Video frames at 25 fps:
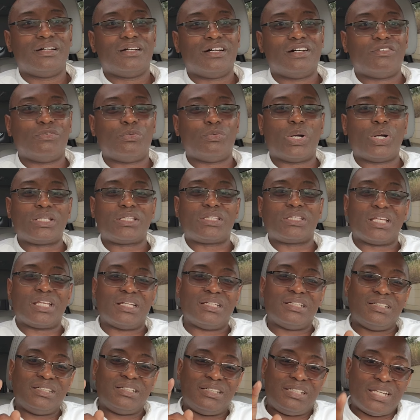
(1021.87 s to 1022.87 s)
of what
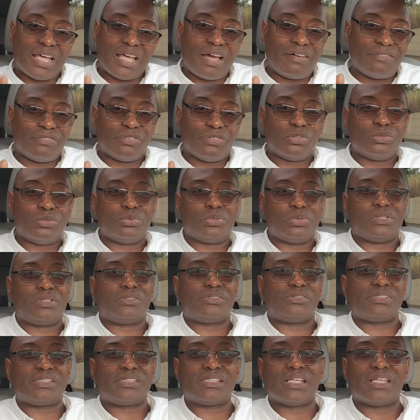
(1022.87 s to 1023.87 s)
the devil
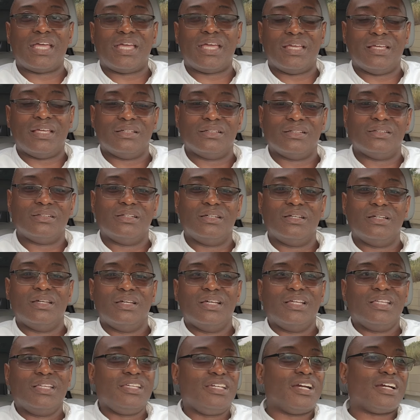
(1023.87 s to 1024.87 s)
will say.
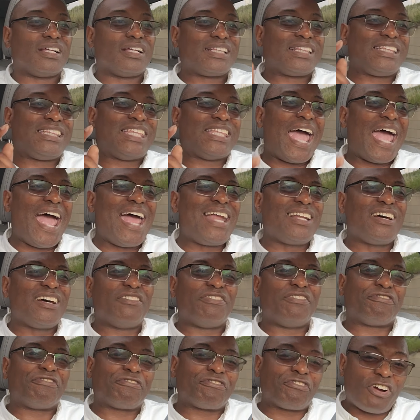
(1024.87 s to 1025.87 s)
You're that
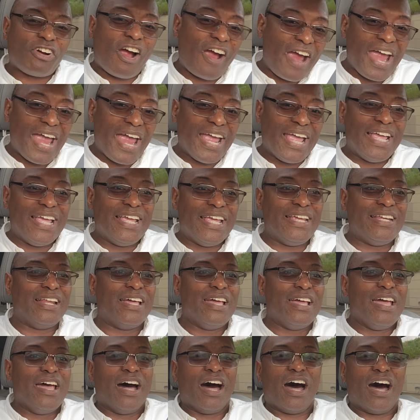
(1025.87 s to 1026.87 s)

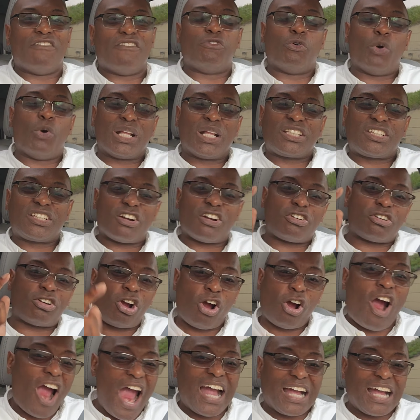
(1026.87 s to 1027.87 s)
afraid of what the
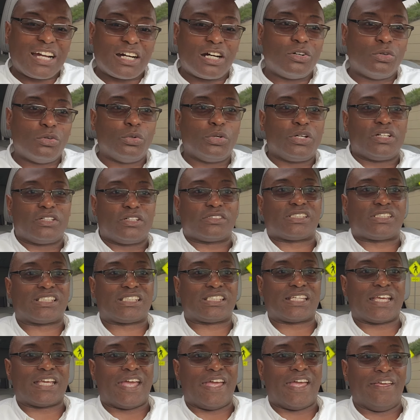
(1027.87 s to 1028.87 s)
cracker will
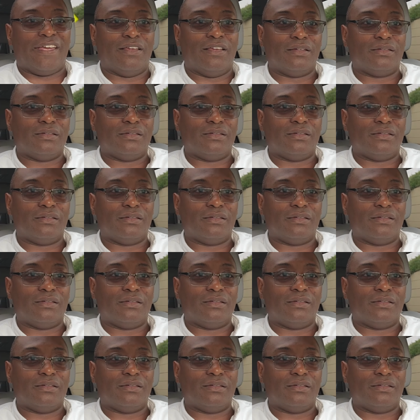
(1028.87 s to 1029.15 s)
say.